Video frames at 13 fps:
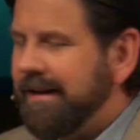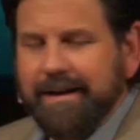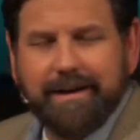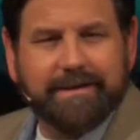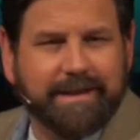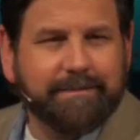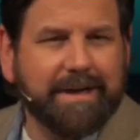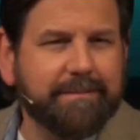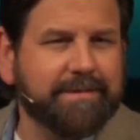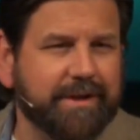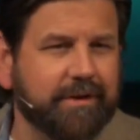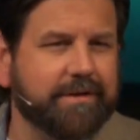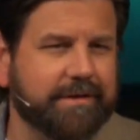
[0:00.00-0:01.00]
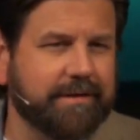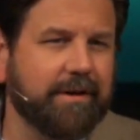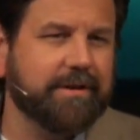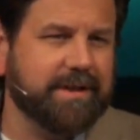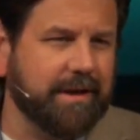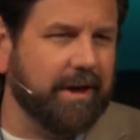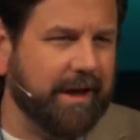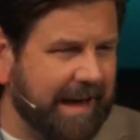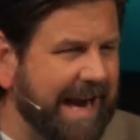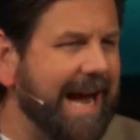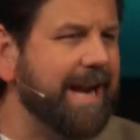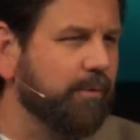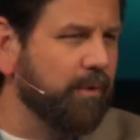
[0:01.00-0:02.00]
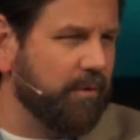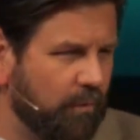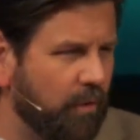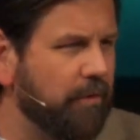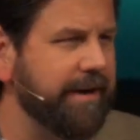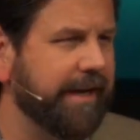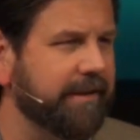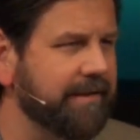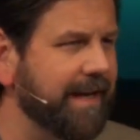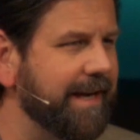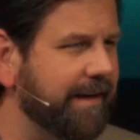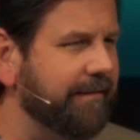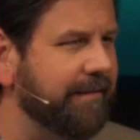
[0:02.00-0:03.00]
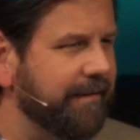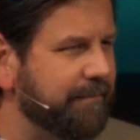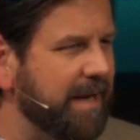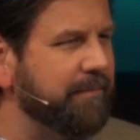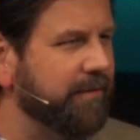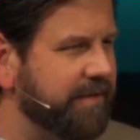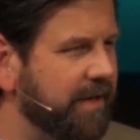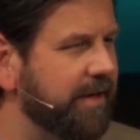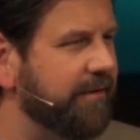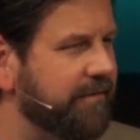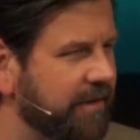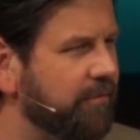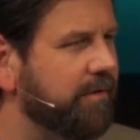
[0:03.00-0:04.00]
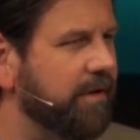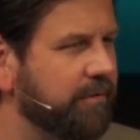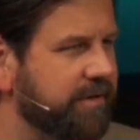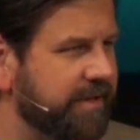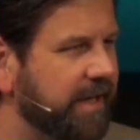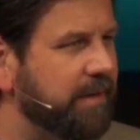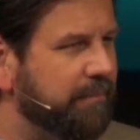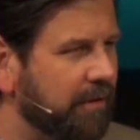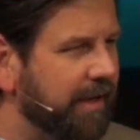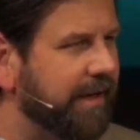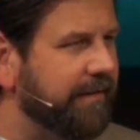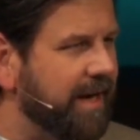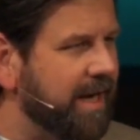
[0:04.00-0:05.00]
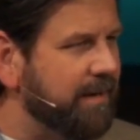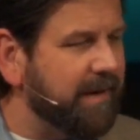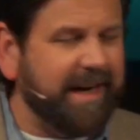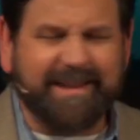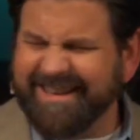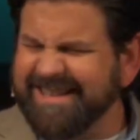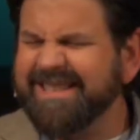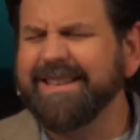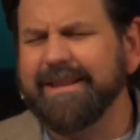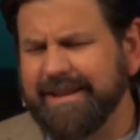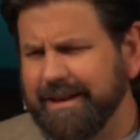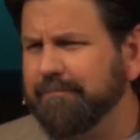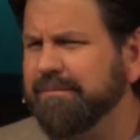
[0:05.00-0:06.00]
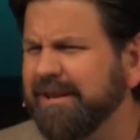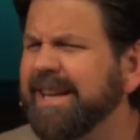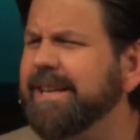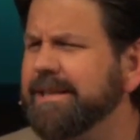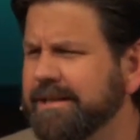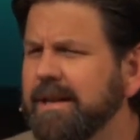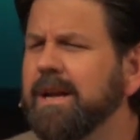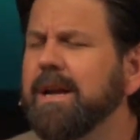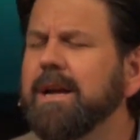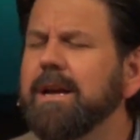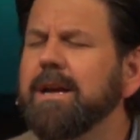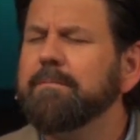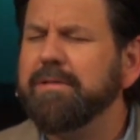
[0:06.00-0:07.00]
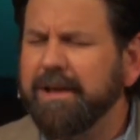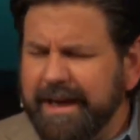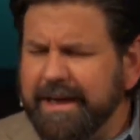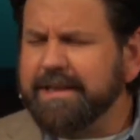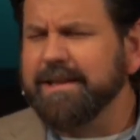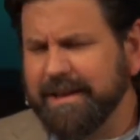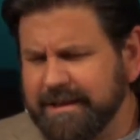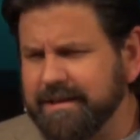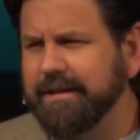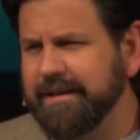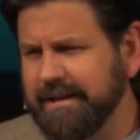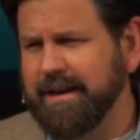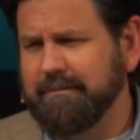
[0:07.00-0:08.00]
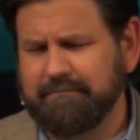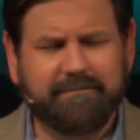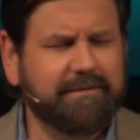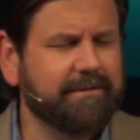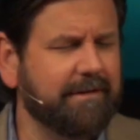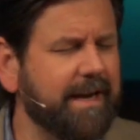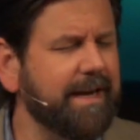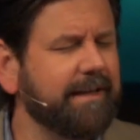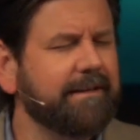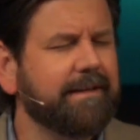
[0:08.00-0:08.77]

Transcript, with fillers: Now, sometimes there's, there's adequate warnings, like people tell you, don't go see Napoleon Dynamite. Listen to them, please. Please listen to them, right?